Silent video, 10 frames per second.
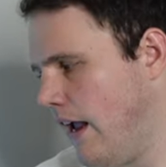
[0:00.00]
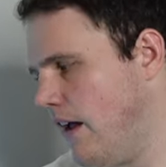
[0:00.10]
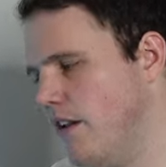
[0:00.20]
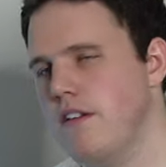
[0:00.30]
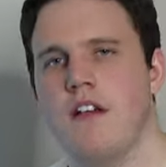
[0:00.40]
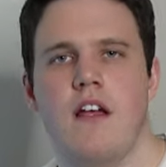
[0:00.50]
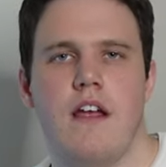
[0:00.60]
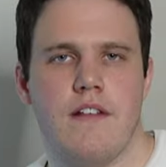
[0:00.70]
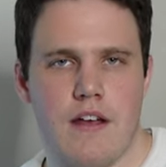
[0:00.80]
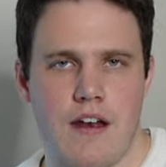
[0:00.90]
and
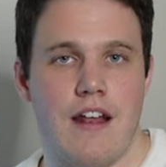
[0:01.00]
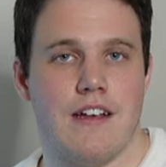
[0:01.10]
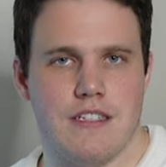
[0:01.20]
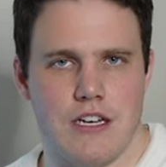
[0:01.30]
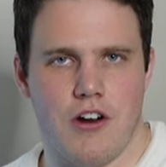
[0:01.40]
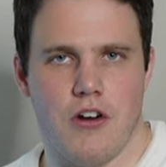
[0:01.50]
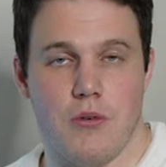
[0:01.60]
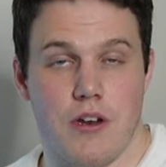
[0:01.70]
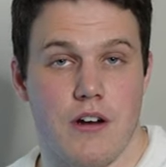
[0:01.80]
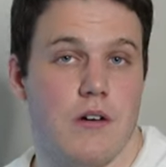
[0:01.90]
it's got an SD
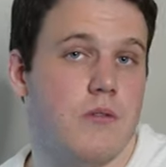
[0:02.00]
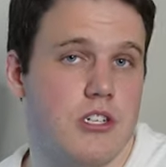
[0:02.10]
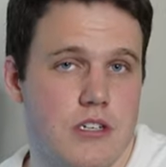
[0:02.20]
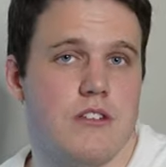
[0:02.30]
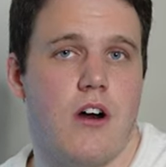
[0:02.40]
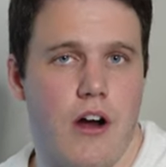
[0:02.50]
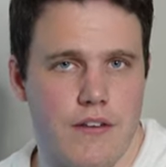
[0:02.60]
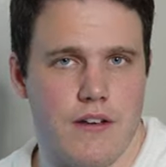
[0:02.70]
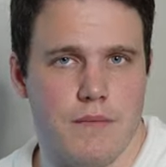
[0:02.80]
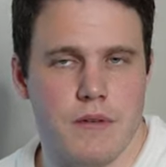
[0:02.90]
card reader, which is
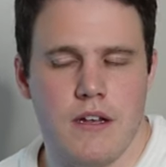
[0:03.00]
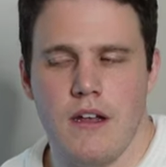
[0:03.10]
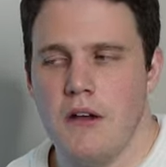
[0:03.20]
awesome.